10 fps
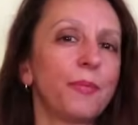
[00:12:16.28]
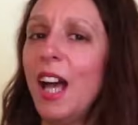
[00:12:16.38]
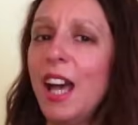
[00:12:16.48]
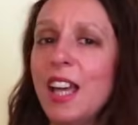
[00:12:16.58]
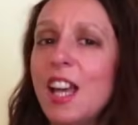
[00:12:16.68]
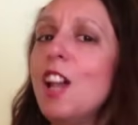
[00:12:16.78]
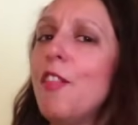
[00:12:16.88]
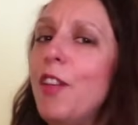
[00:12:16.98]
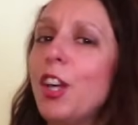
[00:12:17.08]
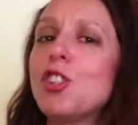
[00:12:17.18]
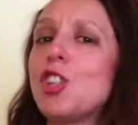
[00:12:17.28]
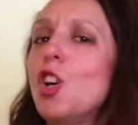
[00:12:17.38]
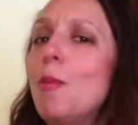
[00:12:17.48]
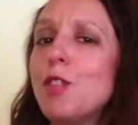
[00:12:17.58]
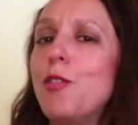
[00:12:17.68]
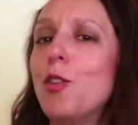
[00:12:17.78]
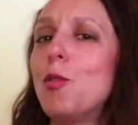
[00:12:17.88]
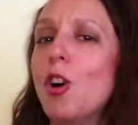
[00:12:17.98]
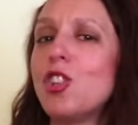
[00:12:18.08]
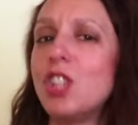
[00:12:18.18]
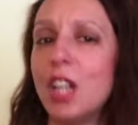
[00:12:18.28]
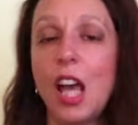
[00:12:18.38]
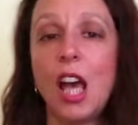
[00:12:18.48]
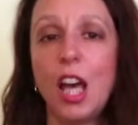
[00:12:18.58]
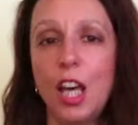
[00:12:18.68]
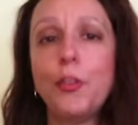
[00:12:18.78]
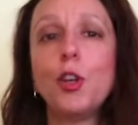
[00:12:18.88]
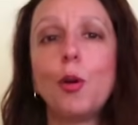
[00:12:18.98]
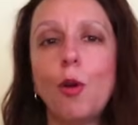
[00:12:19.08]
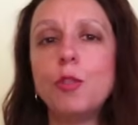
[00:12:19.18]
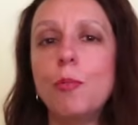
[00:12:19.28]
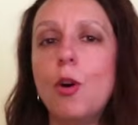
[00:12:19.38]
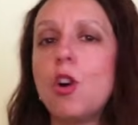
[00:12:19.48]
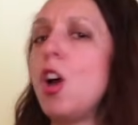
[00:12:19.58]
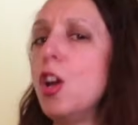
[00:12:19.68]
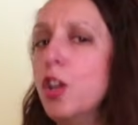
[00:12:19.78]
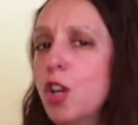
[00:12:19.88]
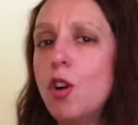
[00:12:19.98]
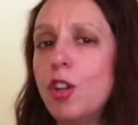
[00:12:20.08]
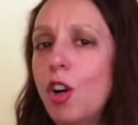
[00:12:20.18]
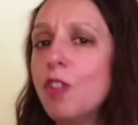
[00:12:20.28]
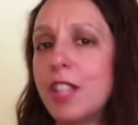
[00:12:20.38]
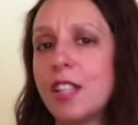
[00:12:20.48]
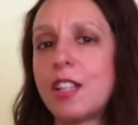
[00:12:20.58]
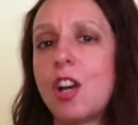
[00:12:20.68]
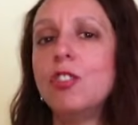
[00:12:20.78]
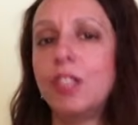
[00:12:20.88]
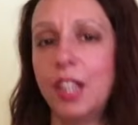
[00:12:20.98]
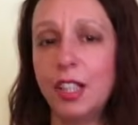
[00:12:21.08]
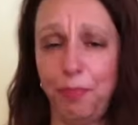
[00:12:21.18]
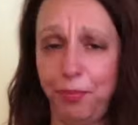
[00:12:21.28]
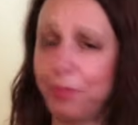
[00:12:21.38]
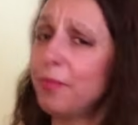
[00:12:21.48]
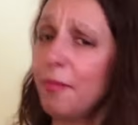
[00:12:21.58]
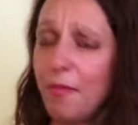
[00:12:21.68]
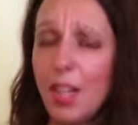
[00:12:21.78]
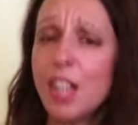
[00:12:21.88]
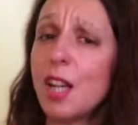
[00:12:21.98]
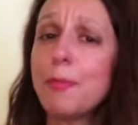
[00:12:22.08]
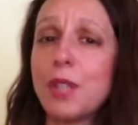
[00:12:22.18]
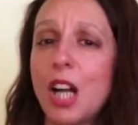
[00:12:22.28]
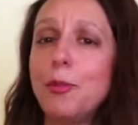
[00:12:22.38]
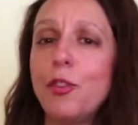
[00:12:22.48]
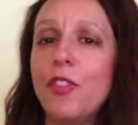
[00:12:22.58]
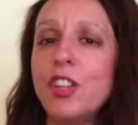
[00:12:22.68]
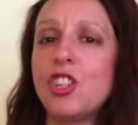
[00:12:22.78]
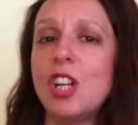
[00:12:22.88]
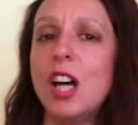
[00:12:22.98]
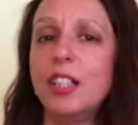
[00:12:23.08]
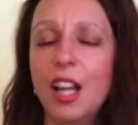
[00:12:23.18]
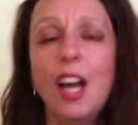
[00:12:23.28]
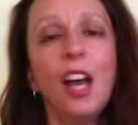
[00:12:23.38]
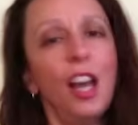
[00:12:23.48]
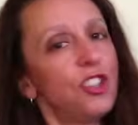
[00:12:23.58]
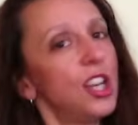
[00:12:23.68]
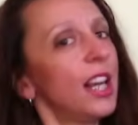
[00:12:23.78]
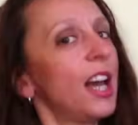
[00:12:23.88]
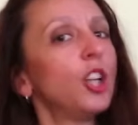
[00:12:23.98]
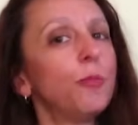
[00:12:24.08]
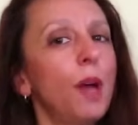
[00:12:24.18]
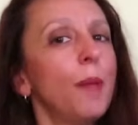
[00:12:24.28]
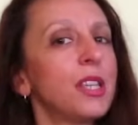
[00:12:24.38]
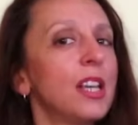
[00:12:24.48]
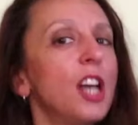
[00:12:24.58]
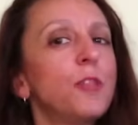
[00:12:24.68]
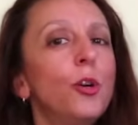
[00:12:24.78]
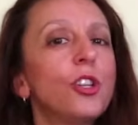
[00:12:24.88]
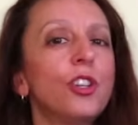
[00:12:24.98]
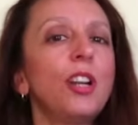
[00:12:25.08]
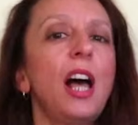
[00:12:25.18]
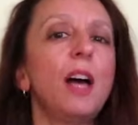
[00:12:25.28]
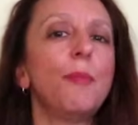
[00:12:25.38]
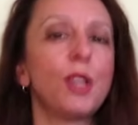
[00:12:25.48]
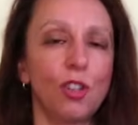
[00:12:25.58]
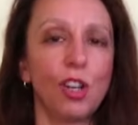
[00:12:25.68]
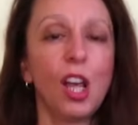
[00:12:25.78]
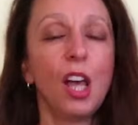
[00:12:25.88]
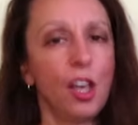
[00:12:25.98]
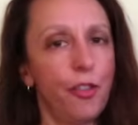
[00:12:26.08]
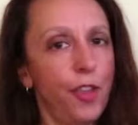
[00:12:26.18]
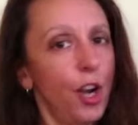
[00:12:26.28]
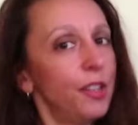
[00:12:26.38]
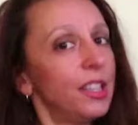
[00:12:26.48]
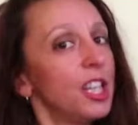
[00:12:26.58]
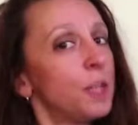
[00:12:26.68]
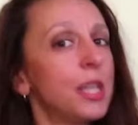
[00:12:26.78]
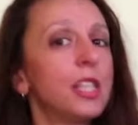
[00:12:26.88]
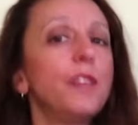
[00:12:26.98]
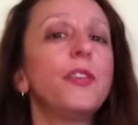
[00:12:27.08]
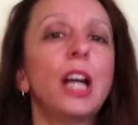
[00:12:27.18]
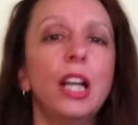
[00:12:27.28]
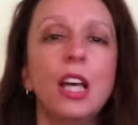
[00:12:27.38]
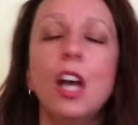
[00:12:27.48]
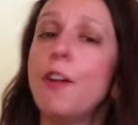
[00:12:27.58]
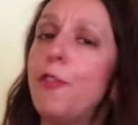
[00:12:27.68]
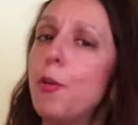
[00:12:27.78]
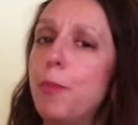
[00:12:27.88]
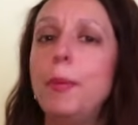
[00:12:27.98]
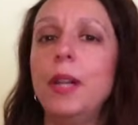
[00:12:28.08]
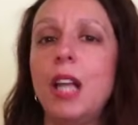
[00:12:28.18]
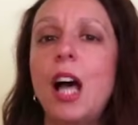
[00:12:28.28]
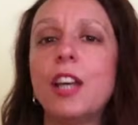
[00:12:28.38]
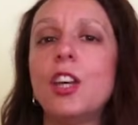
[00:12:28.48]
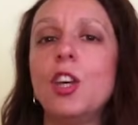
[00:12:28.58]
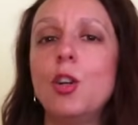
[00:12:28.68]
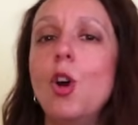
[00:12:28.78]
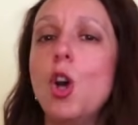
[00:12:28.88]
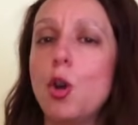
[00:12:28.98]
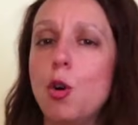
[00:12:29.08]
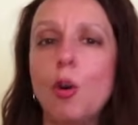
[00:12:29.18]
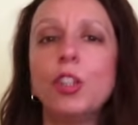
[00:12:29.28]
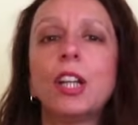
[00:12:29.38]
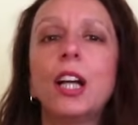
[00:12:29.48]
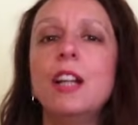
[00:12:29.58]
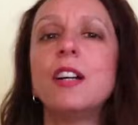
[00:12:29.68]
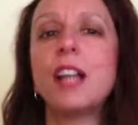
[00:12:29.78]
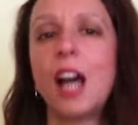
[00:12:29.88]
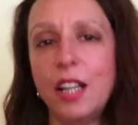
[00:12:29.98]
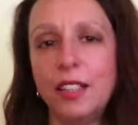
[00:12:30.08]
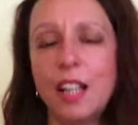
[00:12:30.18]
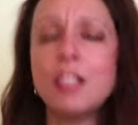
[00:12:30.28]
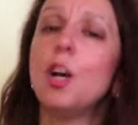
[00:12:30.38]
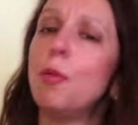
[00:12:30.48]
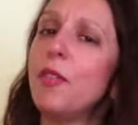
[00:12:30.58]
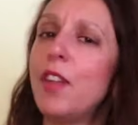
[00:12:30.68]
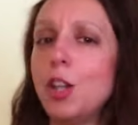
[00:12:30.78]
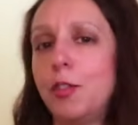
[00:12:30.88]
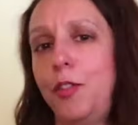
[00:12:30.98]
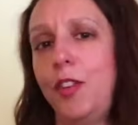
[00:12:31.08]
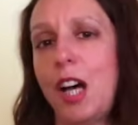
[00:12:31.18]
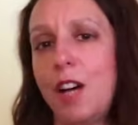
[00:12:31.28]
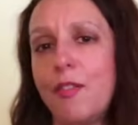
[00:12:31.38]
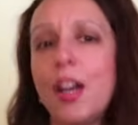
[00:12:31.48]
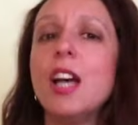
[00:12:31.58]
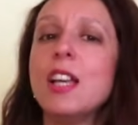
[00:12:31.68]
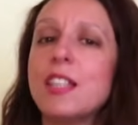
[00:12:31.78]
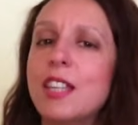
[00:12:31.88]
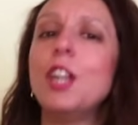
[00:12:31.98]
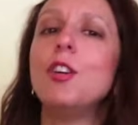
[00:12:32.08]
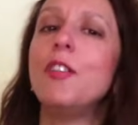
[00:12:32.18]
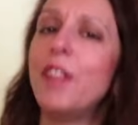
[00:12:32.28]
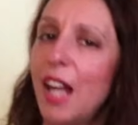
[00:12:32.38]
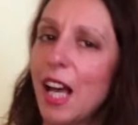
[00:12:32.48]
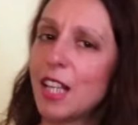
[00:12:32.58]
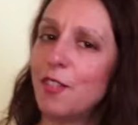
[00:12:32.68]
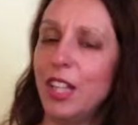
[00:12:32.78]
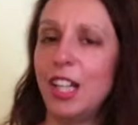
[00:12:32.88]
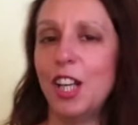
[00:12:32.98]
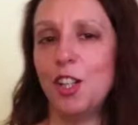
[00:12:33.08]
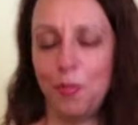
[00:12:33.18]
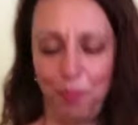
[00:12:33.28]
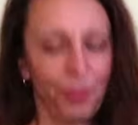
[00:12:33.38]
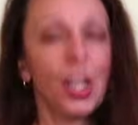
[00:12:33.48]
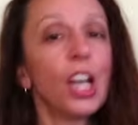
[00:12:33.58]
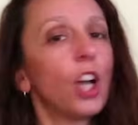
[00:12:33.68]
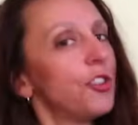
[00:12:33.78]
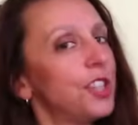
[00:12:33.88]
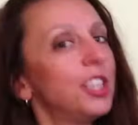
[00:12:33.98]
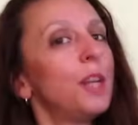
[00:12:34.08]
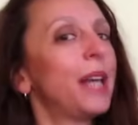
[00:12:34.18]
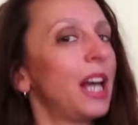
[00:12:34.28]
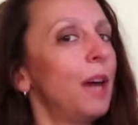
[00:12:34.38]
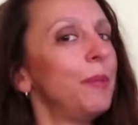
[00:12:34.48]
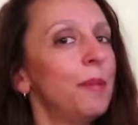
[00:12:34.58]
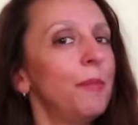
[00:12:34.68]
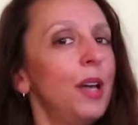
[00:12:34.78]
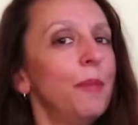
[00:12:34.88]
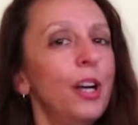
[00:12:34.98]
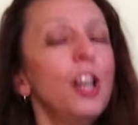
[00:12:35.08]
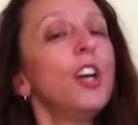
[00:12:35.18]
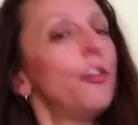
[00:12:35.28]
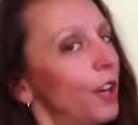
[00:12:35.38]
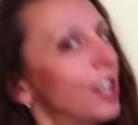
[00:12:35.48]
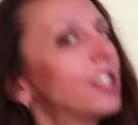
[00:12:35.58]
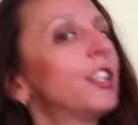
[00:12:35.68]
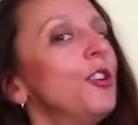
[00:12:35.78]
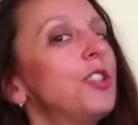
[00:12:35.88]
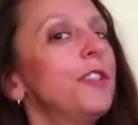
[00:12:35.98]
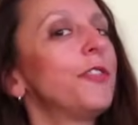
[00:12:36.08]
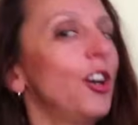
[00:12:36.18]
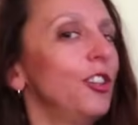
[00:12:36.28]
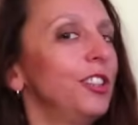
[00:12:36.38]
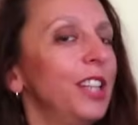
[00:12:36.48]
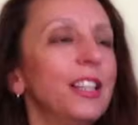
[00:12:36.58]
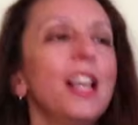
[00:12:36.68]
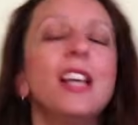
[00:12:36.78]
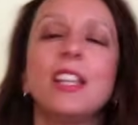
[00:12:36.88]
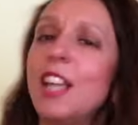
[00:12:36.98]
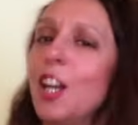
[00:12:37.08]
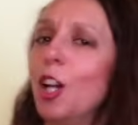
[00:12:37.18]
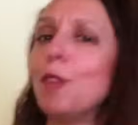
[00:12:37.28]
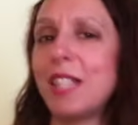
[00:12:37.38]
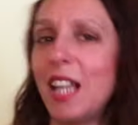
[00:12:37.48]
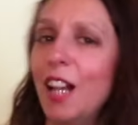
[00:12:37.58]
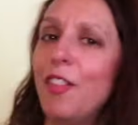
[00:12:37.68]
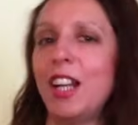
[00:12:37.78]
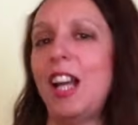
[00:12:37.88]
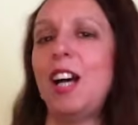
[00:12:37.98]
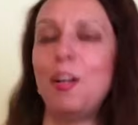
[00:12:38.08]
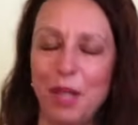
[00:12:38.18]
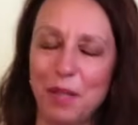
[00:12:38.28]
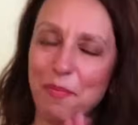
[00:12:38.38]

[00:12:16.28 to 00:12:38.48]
Hey, thank you so much for watching. If you want more no-nonsense content, subscribe to this channel and check out my massage books on Amazon. They're written specifically for people like you who want clear guidance without fluff. See you in the next video. Consider becoming a member for exclusive content. Stay always healthy and happy.